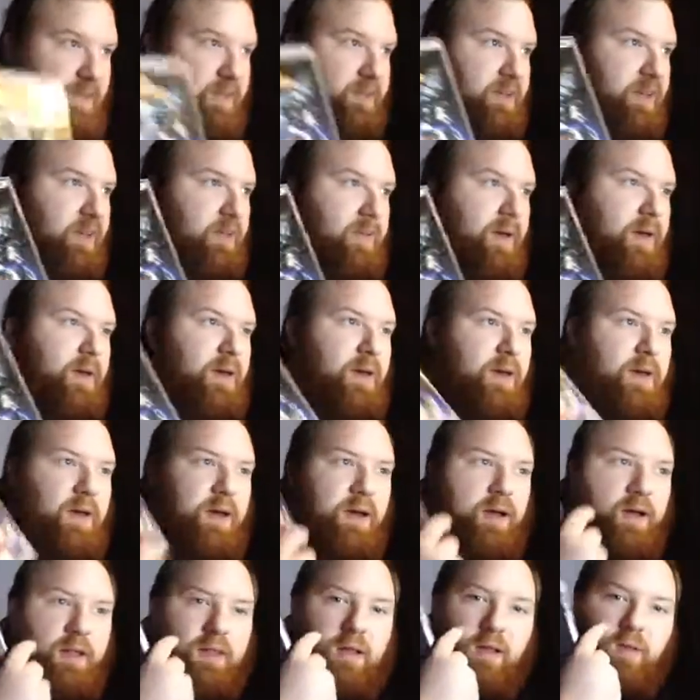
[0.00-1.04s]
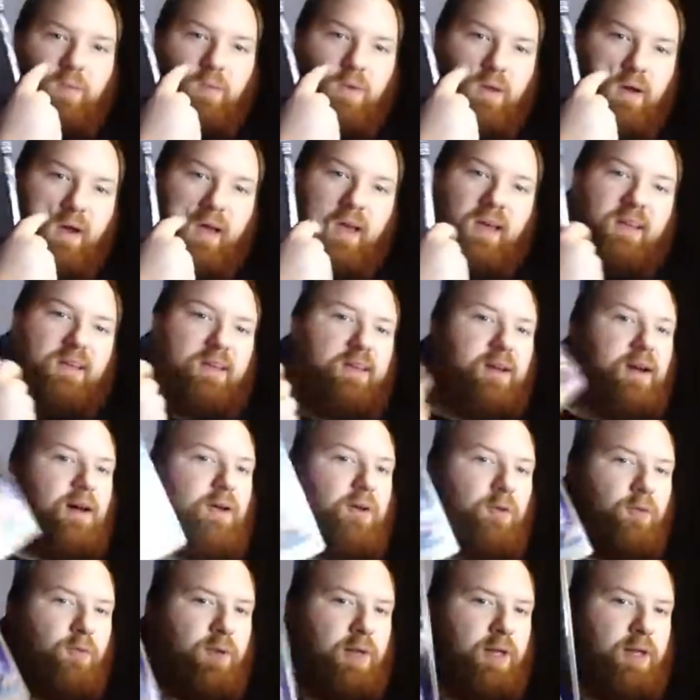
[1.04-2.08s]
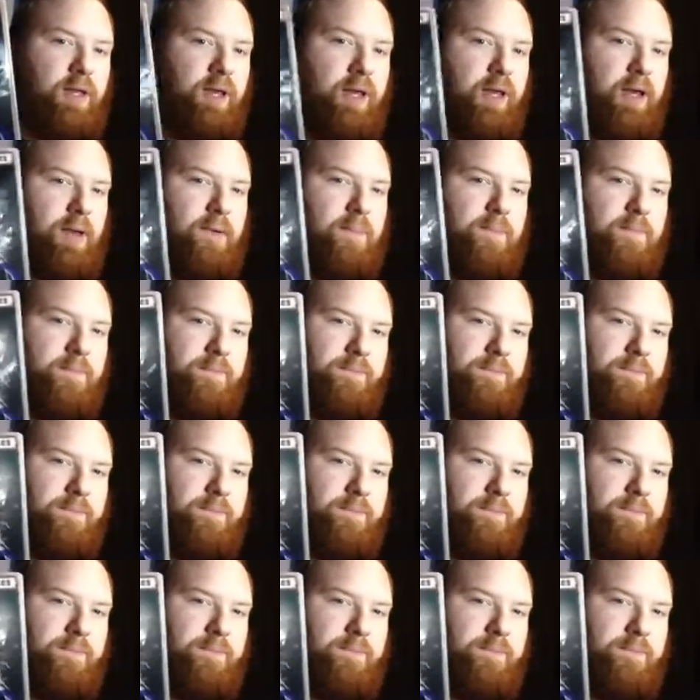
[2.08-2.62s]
excuse me, this one is not really